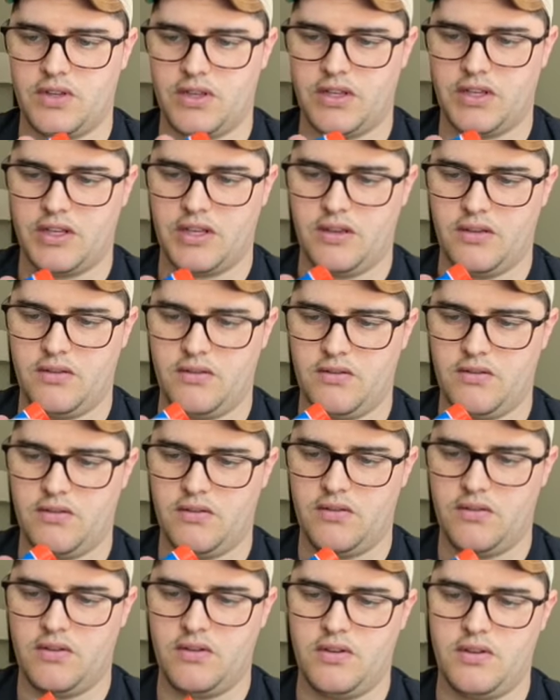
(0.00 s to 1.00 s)
Okay,
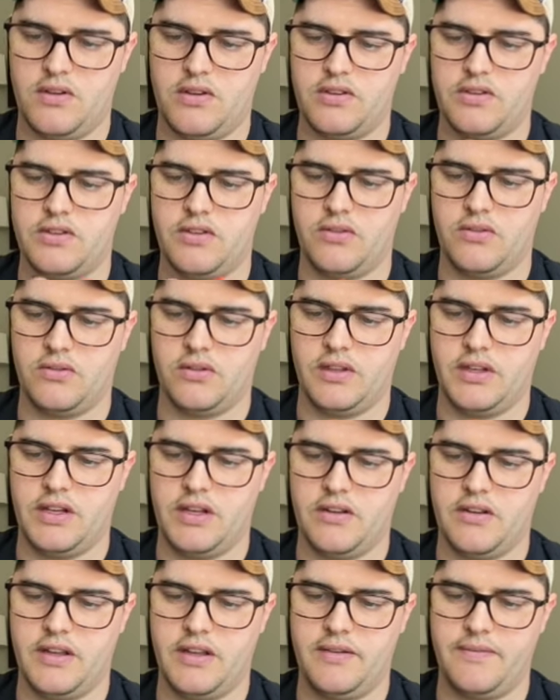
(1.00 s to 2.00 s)
totally all
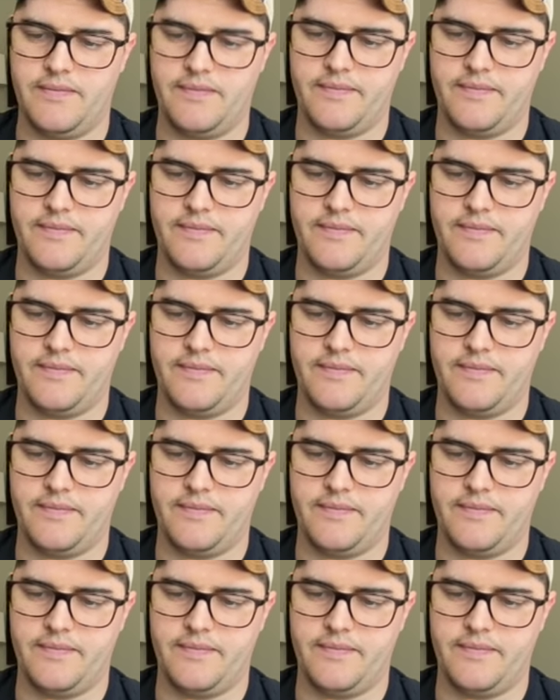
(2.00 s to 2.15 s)
right.